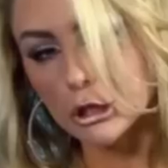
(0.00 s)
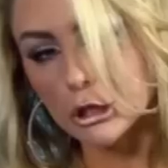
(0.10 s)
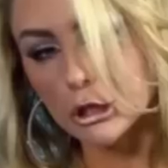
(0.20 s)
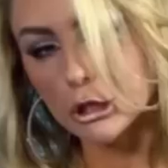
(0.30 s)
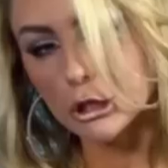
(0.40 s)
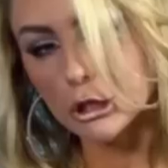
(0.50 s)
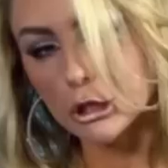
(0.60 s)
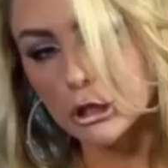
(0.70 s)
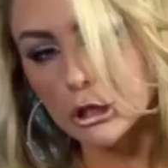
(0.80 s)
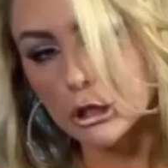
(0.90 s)

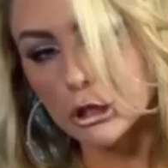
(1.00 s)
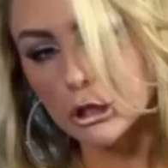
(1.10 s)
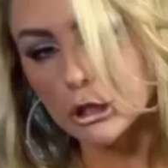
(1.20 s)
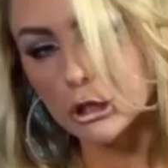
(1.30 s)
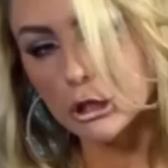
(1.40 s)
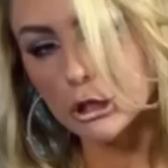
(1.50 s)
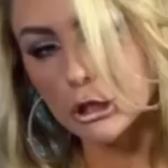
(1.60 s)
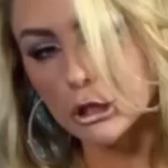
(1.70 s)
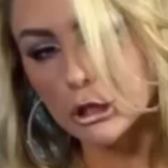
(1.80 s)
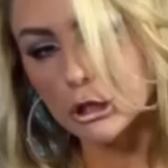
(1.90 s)

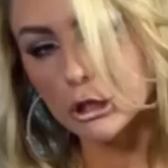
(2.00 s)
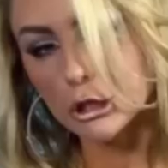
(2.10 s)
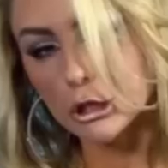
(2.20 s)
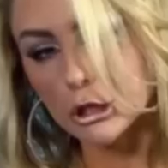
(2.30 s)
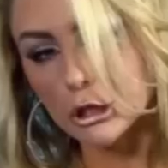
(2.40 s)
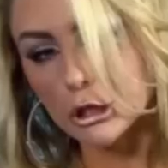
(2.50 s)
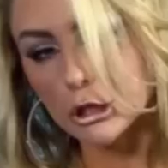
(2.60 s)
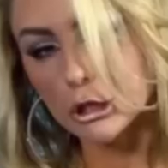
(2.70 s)
(silent)